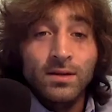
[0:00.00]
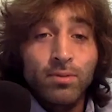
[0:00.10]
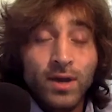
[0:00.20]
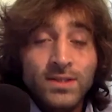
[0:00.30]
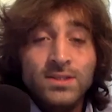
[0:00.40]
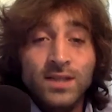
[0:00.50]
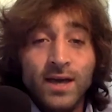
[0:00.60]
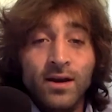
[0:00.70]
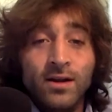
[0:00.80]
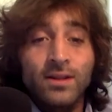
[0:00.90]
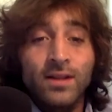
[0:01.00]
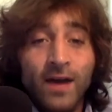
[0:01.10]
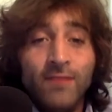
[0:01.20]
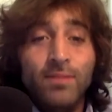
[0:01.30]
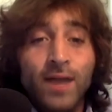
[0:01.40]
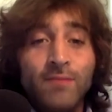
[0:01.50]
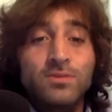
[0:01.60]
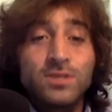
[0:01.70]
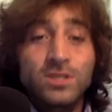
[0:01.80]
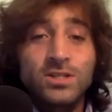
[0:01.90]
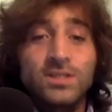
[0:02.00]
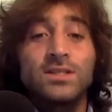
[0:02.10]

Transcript: impressed that on a lot of Black musicians